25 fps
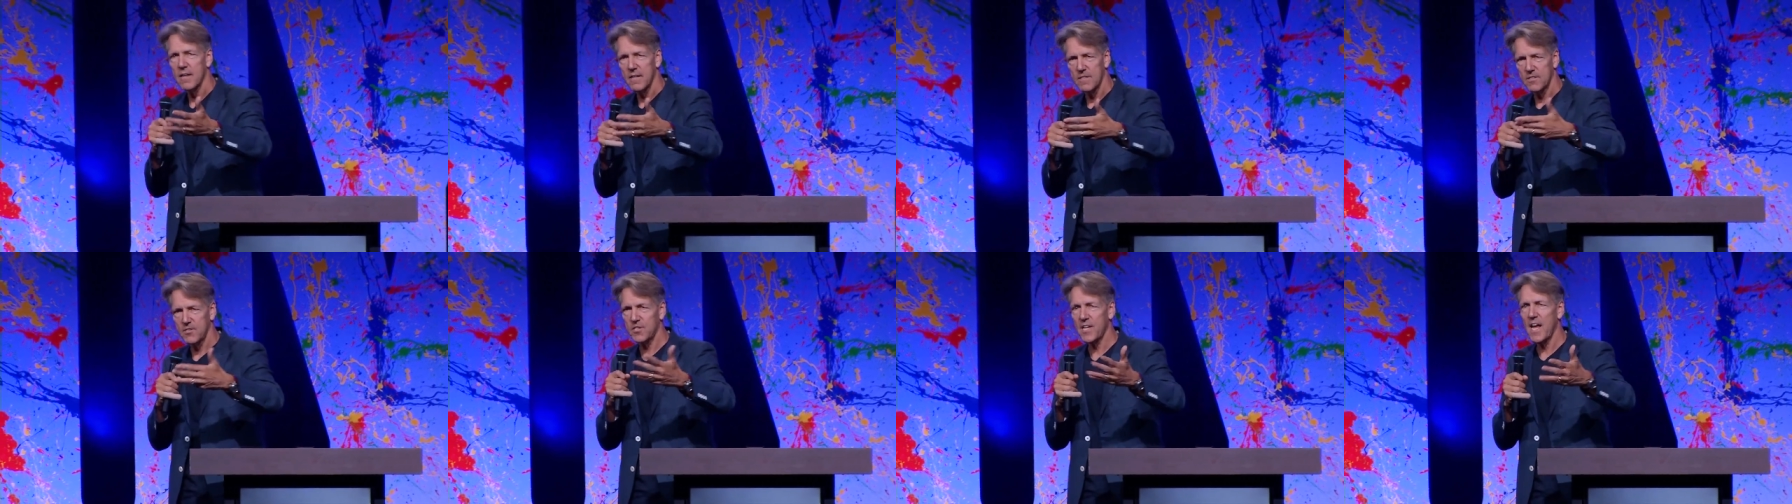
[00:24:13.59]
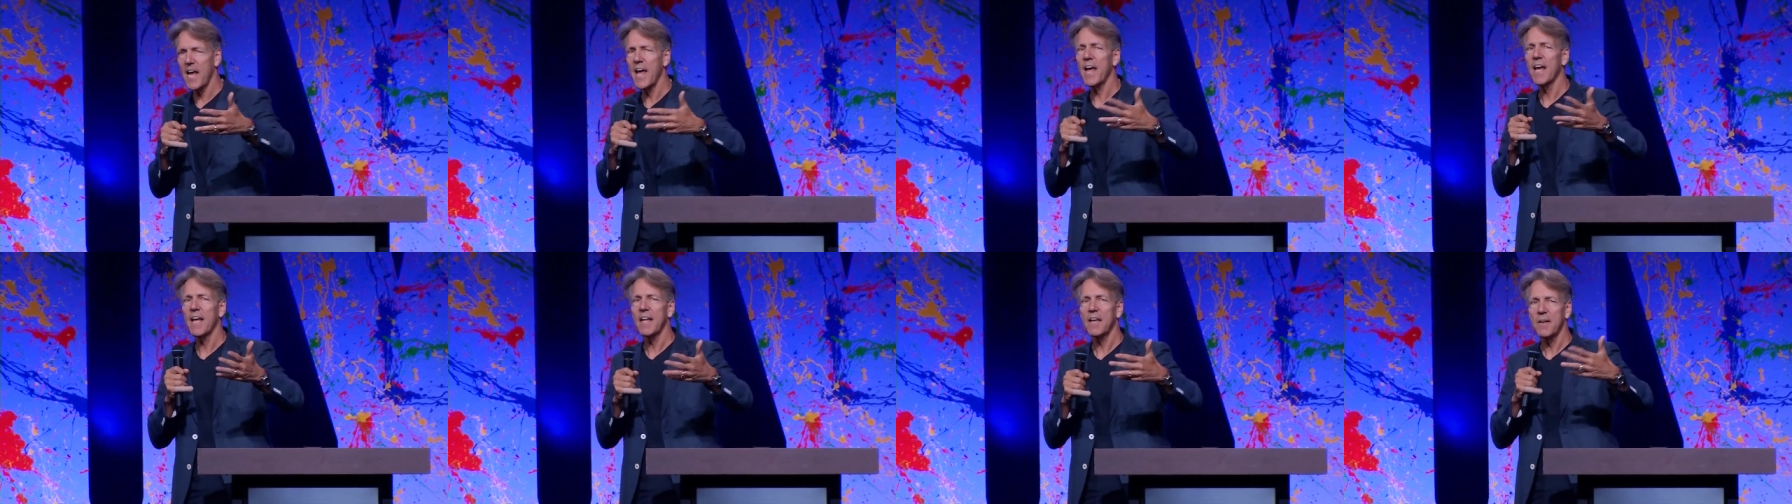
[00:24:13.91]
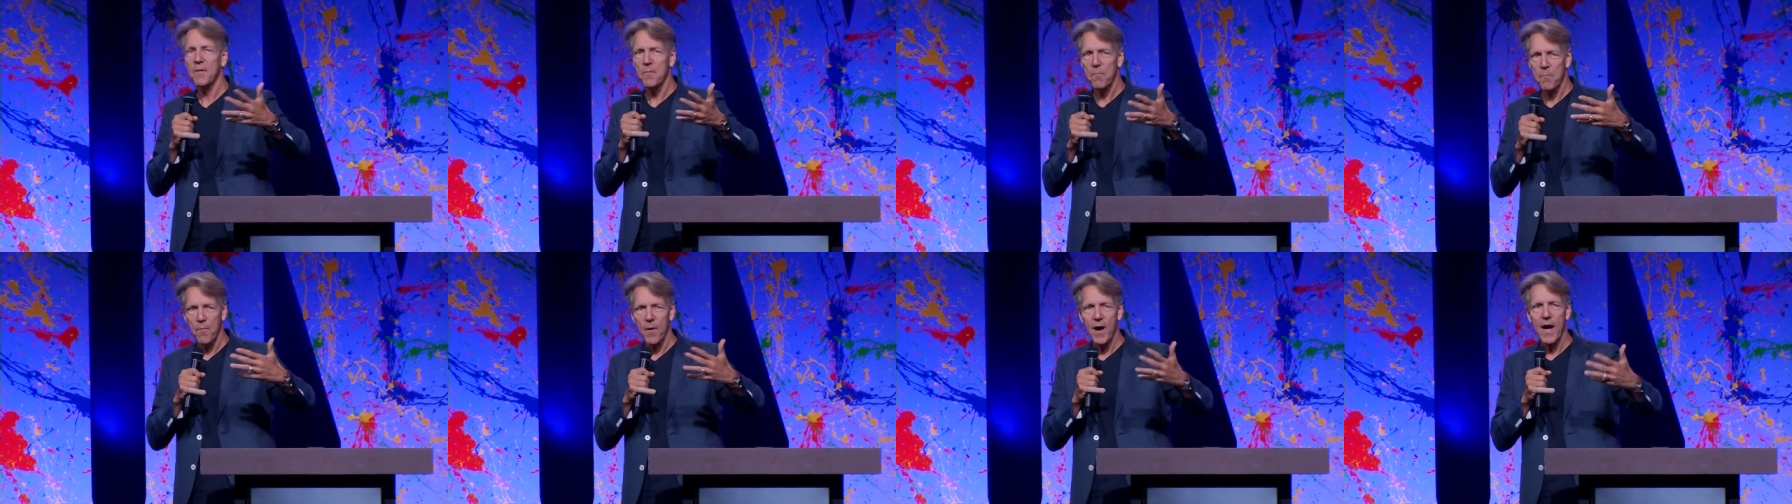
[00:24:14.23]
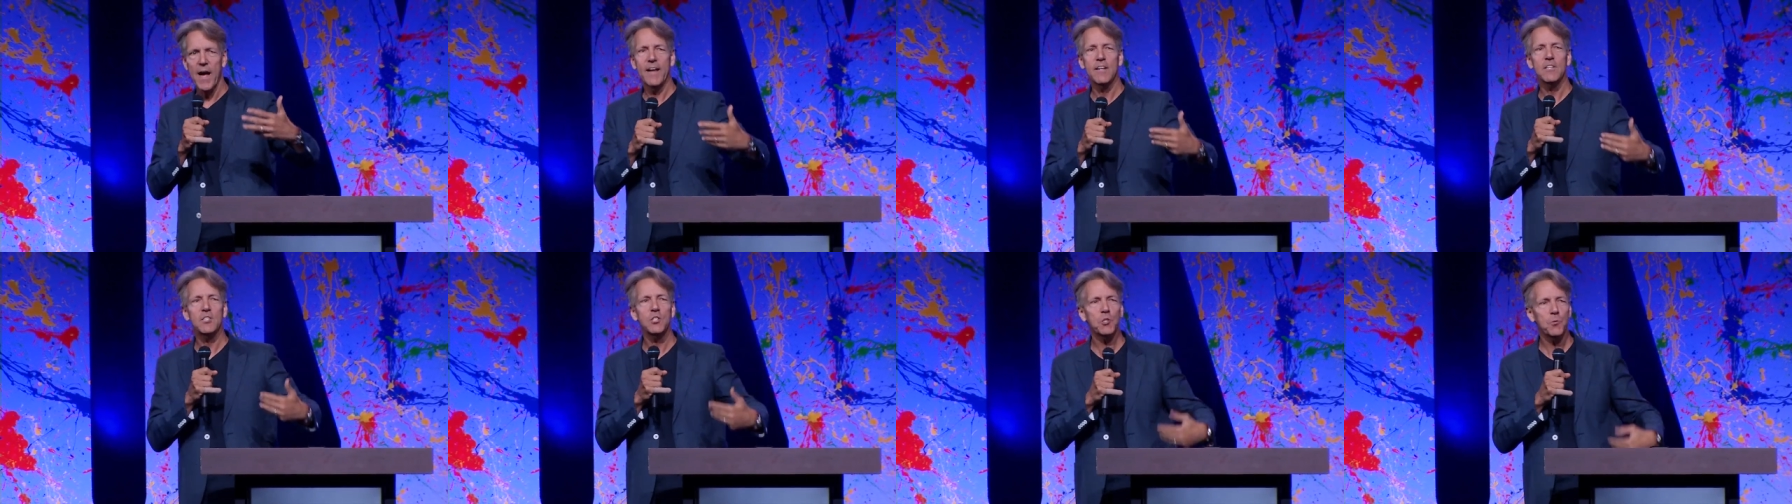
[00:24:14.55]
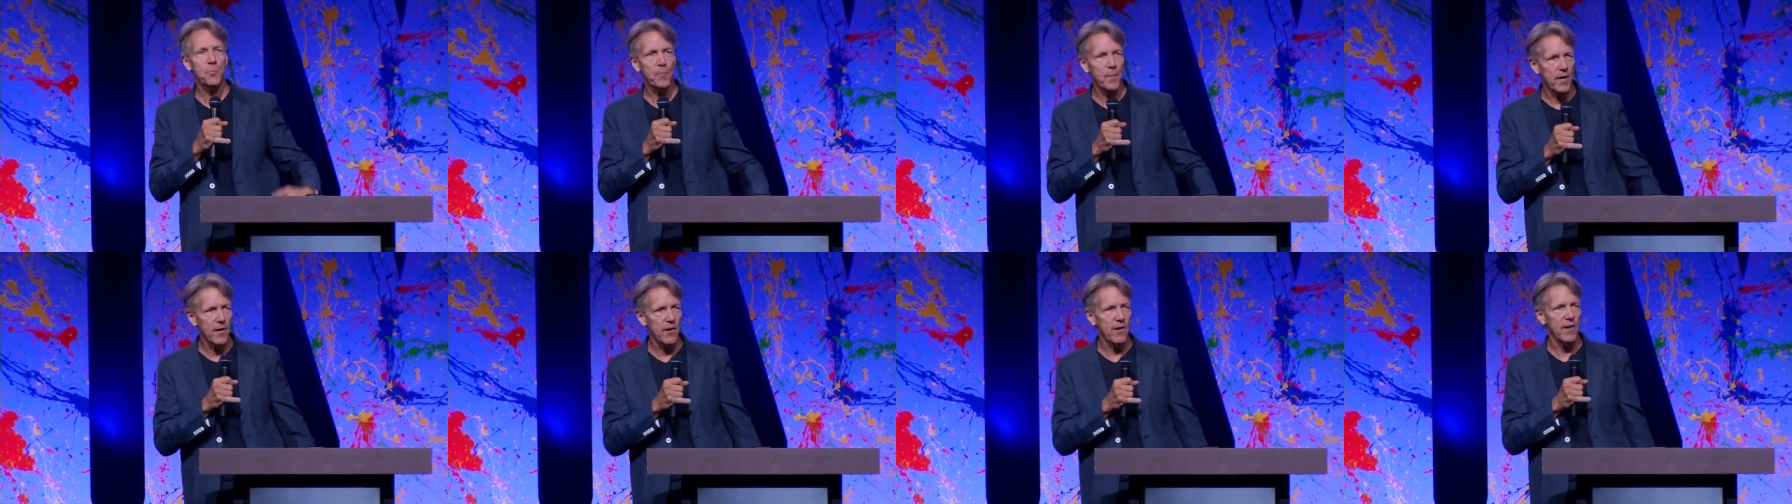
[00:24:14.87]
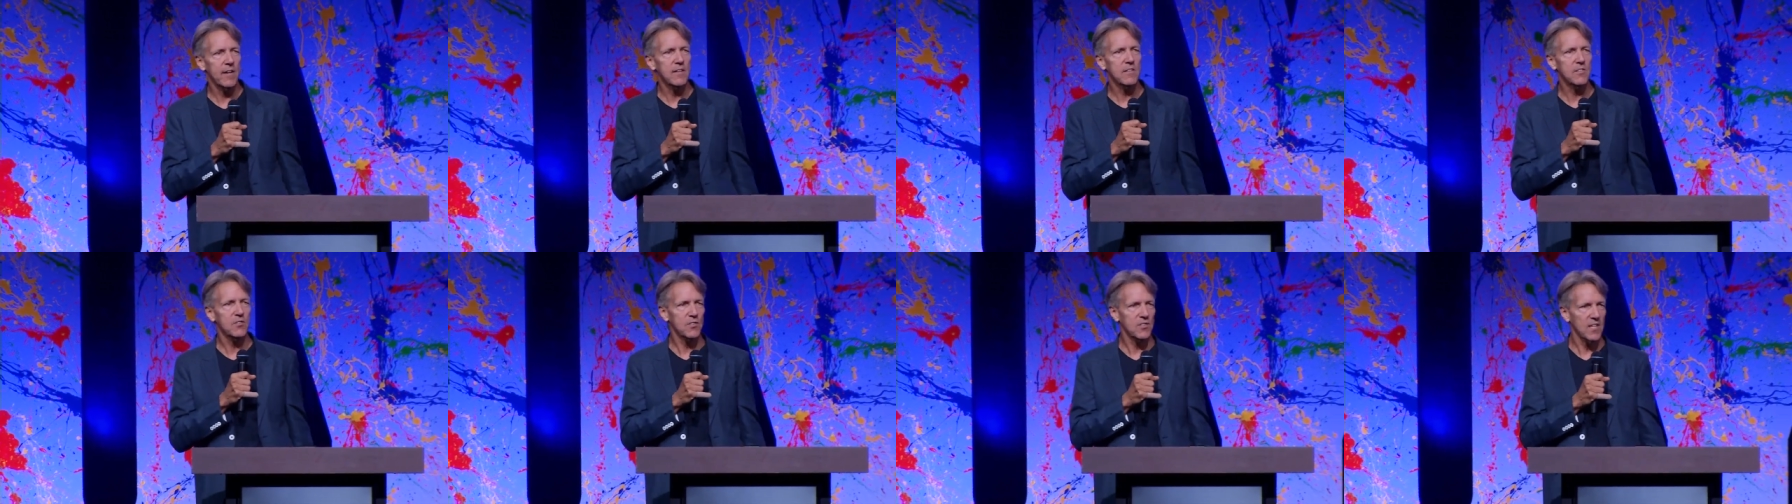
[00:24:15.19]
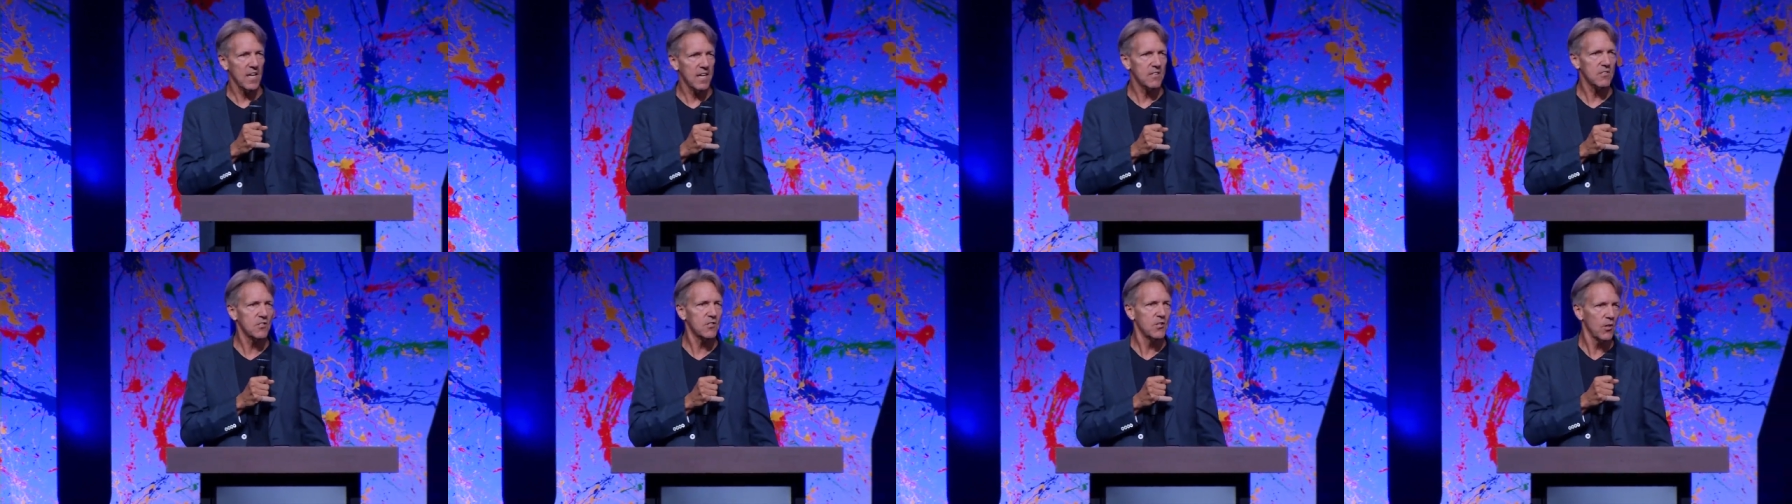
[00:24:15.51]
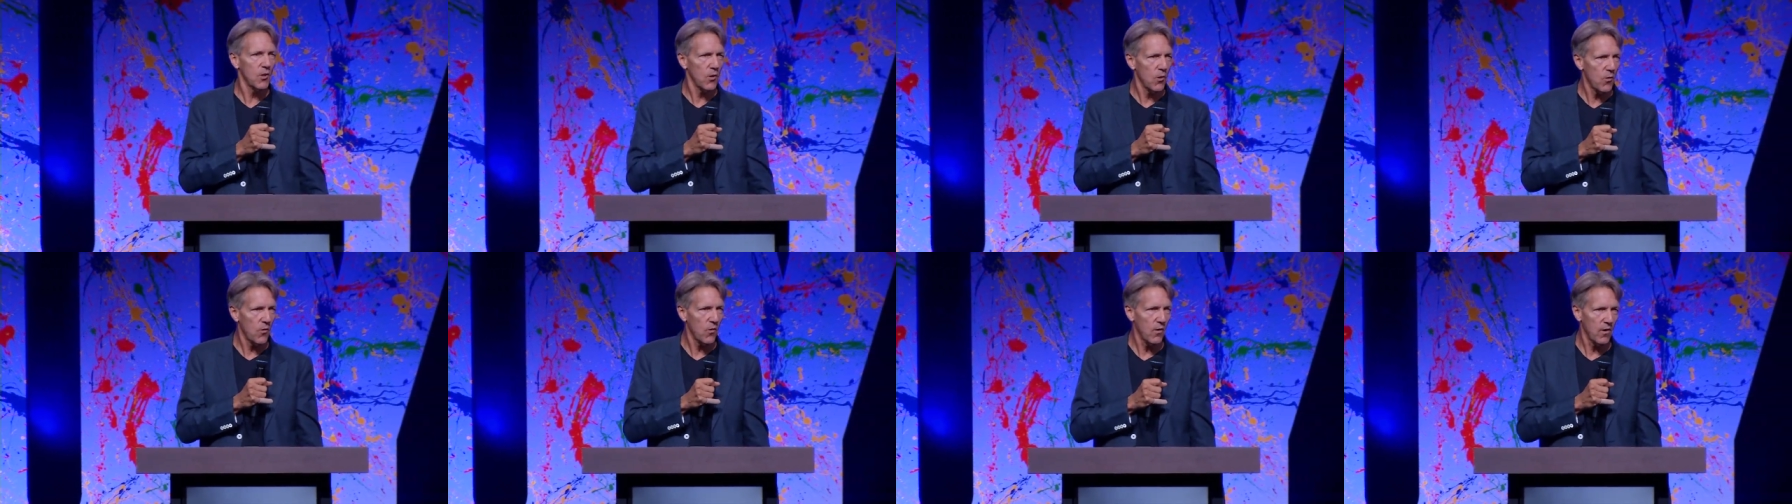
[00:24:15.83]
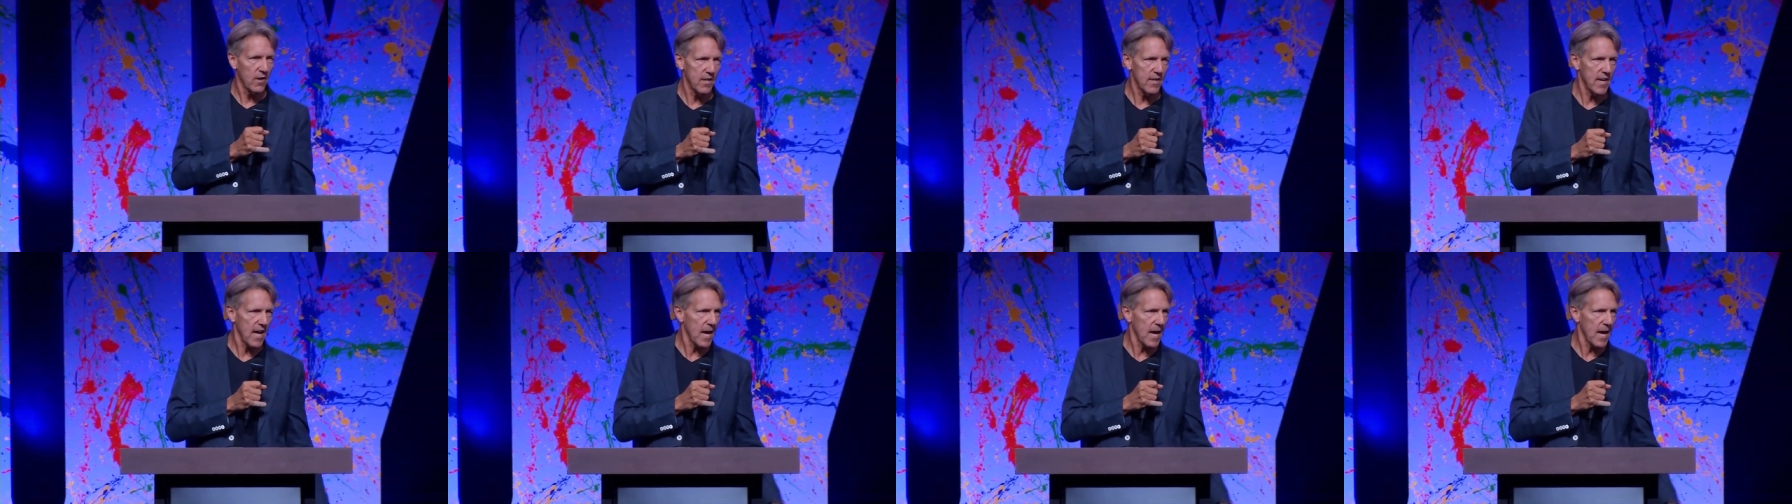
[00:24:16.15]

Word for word: say it, my spirit, says the Lord.